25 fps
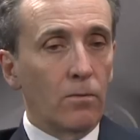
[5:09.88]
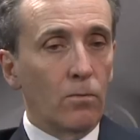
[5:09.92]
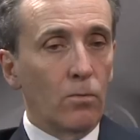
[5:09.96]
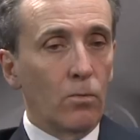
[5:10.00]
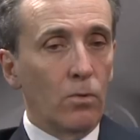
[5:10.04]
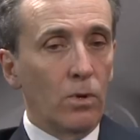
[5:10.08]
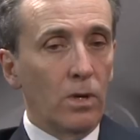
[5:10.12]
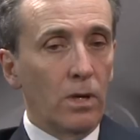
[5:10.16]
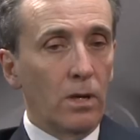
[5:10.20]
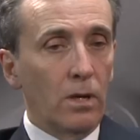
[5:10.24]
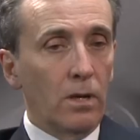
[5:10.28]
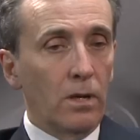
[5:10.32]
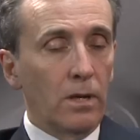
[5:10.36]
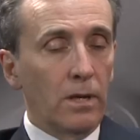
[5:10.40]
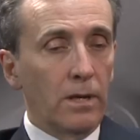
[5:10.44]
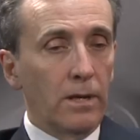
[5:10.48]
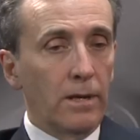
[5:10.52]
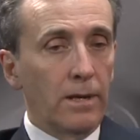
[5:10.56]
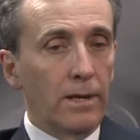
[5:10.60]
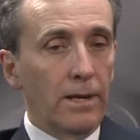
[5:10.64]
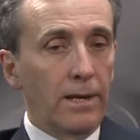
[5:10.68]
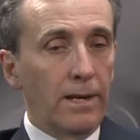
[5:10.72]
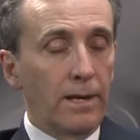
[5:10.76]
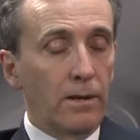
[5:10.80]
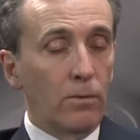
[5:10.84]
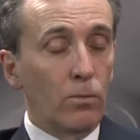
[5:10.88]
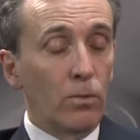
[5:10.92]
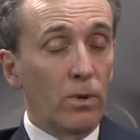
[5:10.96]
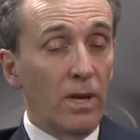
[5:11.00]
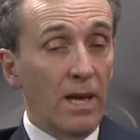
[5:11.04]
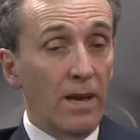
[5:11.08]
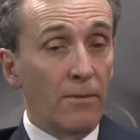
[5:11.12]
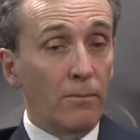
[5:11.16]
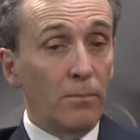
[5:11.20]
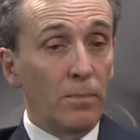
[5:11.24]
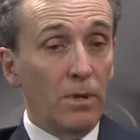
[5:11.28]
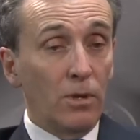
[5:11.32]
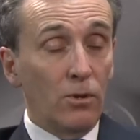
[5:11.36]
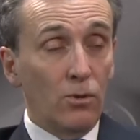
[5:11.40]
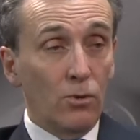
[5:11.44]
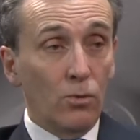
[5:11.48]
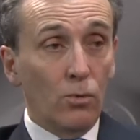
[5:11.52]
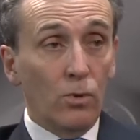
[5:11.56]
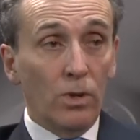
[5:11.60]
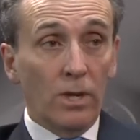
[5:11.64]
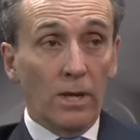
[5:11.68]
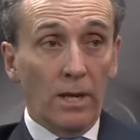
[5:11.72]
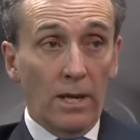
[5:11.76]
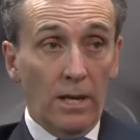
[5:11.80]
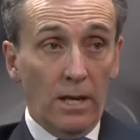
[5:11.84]
we have been
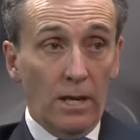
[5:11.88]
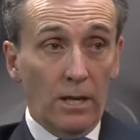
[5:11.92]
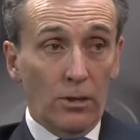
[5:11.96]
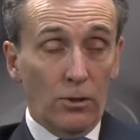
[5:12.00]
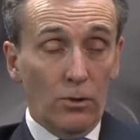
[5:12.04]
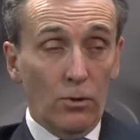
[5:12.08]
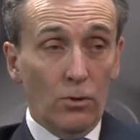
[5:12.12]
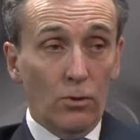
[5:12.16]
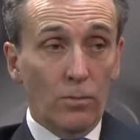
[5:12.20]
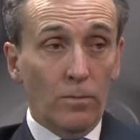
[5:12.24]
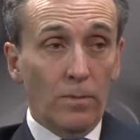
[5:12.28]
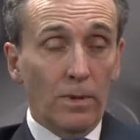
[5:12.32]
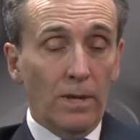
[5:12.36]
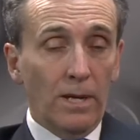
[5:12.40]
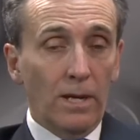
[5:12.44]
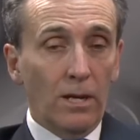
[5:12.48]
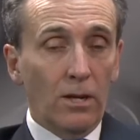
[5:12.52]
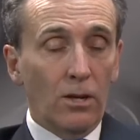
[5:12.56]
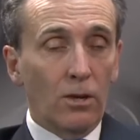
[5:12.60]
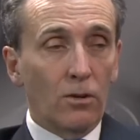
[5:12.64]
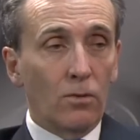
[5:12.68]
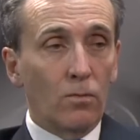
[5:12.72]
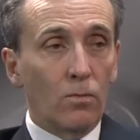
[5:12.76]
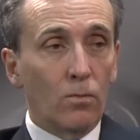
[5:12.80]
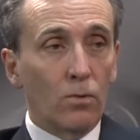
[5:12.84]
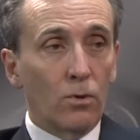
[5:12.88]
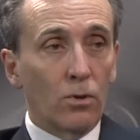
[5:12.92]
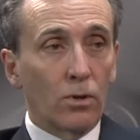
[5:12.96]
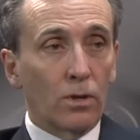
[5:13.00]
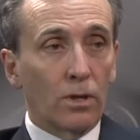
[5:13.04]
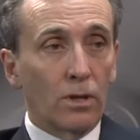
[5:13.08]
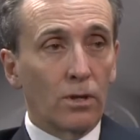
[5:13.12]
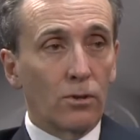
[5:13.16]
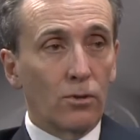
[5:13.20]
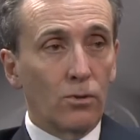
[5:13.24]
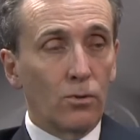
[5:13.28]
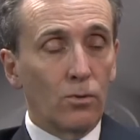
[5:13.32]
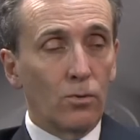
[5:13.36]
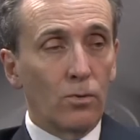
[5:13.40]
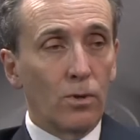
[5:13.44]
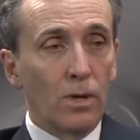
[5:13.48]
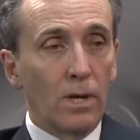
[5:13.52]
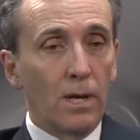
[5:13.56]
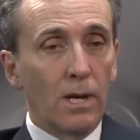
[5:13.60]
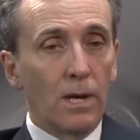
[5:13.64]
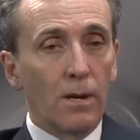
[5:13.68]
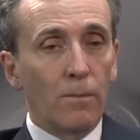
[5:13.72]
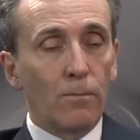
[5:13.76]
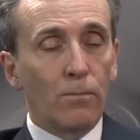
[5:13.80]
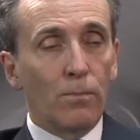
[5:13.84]
doing at home a lot of work to
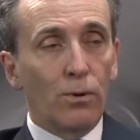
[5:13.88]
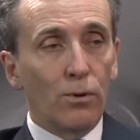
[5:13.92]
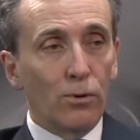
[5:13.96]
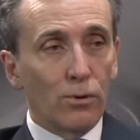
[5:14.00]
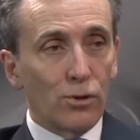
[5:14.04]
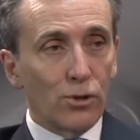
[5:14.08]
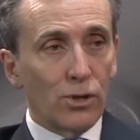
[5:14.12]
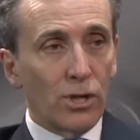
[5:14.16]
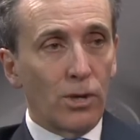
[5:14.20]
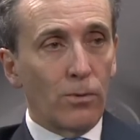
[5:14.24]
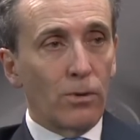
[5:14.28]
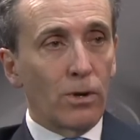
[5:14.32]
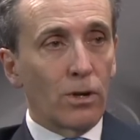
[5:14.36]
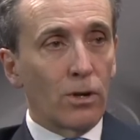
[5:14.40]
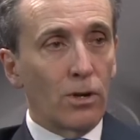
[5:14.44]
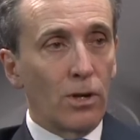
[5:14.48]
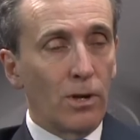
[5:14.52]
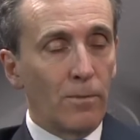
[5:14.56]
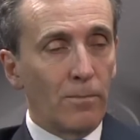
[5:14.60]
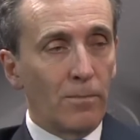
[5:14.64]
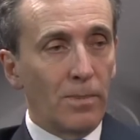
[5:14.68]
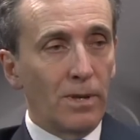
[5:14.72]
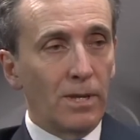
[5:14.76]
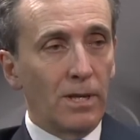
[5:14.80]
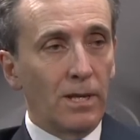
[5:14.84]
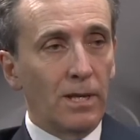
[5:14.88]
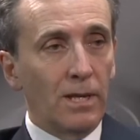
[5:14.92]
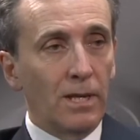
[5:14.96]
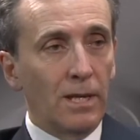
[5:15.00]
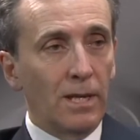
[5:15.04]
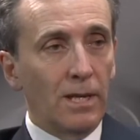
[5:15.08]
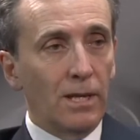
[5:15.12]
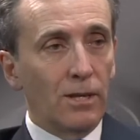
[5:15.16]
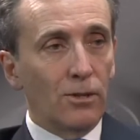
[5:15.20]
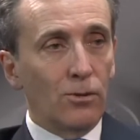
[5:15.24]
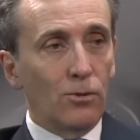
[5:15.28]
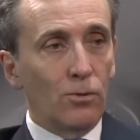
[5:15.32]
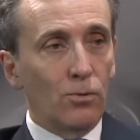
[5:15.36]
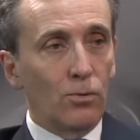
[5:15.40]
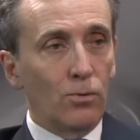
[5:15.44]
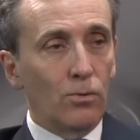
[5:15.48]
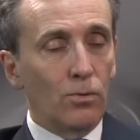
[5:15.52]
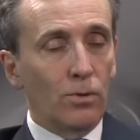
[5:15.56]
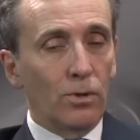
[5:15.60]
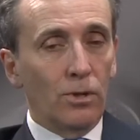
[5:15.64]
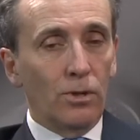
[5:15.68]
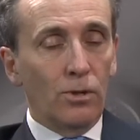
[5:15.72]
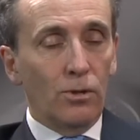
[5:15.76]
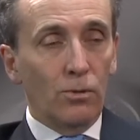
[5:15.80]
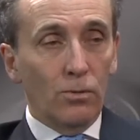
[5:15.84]
push our company
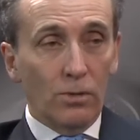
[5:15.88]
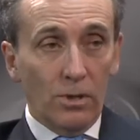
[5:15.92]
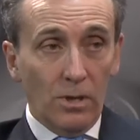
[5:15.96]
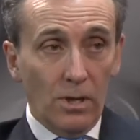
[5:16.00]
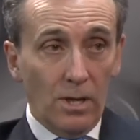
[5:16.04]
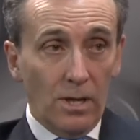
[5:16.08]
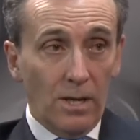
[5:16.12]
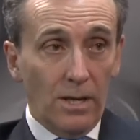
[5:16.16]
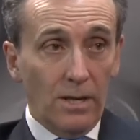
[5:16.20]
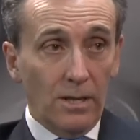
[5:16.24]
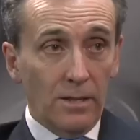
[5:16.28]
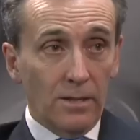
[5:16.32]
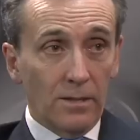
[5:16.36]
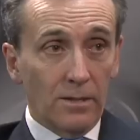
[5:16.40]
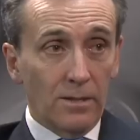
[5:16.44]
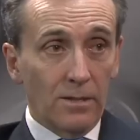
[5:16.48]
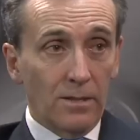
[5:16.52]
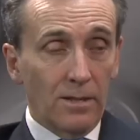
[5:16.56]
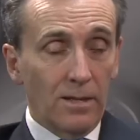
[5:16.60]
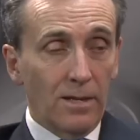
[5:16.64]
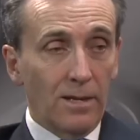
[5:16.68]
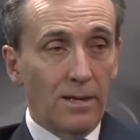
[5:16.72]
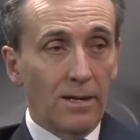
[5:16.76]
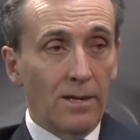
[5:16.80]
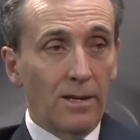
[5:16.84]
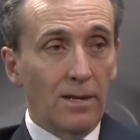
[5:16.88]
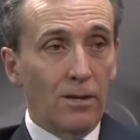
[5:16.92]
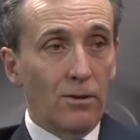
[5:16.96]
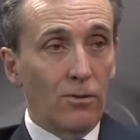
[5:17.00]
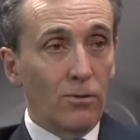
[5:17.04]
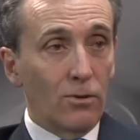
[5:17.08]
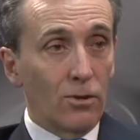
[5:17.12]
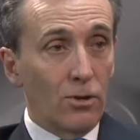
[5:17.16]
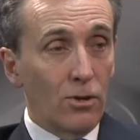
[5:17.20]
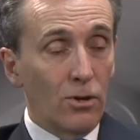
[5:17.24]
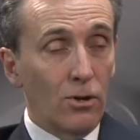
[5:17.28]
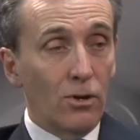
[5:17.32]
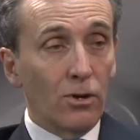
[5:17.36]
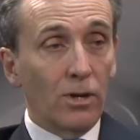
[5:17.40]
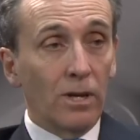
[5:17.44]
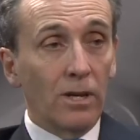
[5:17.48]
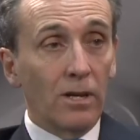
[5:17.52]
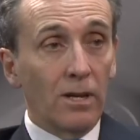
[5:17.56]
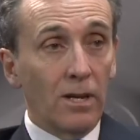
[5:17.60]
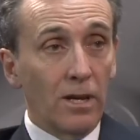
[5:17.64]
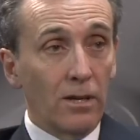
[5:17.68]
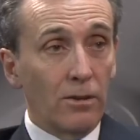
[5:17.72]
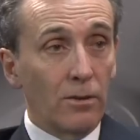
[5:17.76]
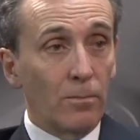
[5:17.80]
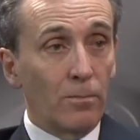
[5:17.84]
to utilize Hong Kong
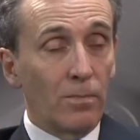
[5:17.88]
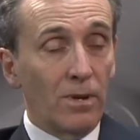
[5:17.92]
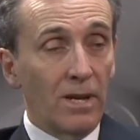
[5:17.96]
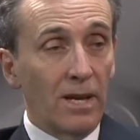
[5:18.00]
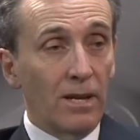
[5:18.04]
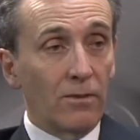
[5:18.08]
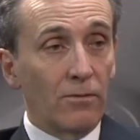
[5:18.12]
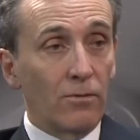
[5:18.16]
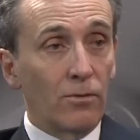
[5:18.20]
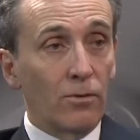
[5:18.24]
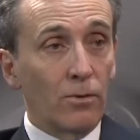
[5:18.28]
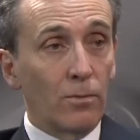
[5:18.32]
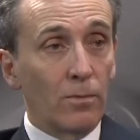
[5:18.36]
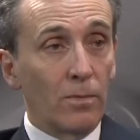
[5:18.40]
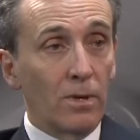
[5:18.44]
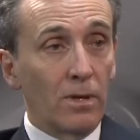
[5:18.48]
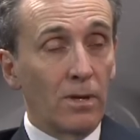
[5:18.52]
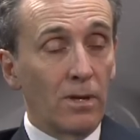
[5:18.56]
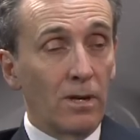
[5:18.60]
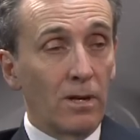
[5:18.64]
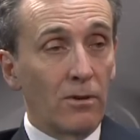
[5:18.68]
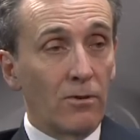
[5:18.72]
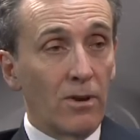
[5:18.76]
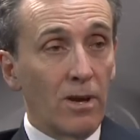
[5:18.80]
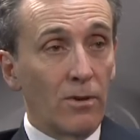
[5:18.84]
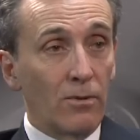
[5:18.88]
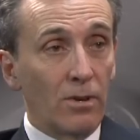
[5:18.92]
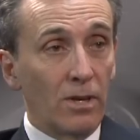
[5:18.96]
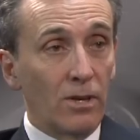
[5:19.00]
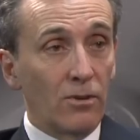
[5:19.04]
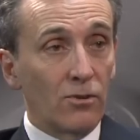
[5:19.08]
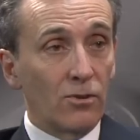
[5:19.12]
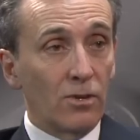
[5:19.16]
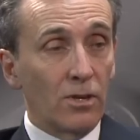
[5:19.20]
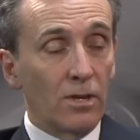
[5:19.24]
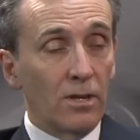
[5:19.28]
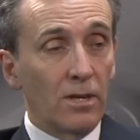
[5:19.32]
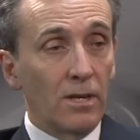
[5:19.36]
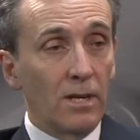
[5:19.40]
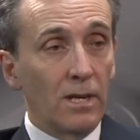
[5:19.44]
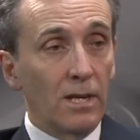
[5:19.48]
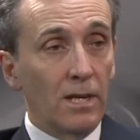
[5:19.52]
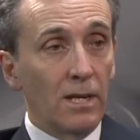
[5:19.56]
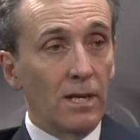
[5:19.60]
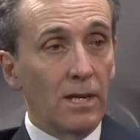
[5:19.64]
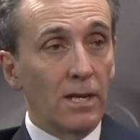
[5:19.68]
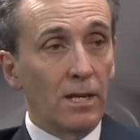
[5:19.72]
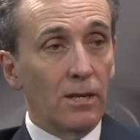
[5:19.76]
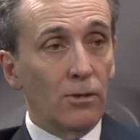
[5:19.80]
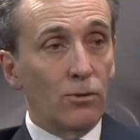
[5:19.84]
and other platforms around Asia
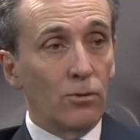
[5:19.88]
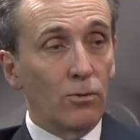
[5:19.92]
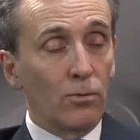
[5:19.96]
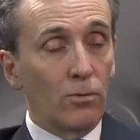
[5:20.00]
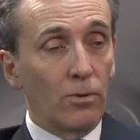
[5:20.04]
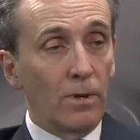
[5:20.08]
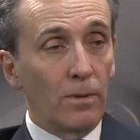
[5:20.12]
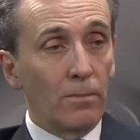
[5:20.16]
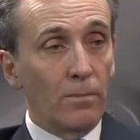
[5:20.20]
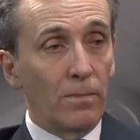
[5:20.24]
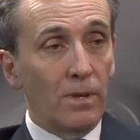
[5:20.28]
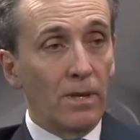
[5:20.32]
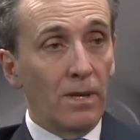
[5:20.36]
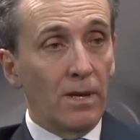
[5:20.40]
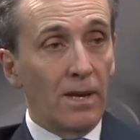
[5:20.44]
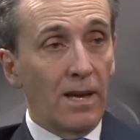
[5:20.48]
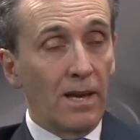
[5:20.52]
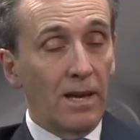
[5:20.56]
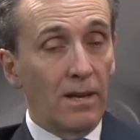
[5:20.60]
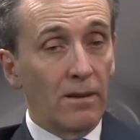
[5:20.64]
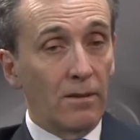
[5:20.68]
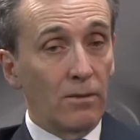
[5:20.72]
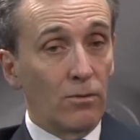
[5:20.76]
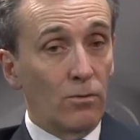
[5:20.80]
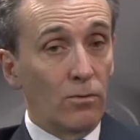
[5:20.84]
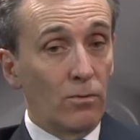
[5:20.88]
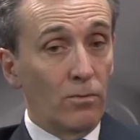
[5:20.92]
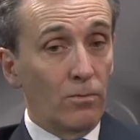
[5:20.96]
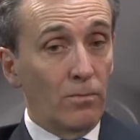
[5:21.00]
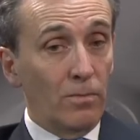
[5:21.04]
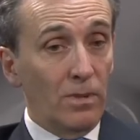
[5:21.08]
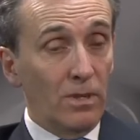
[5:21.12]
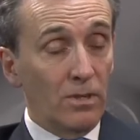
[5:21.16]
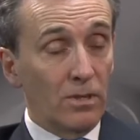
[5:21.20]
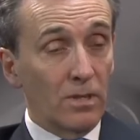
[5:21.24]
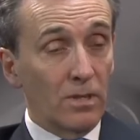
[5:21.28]
to be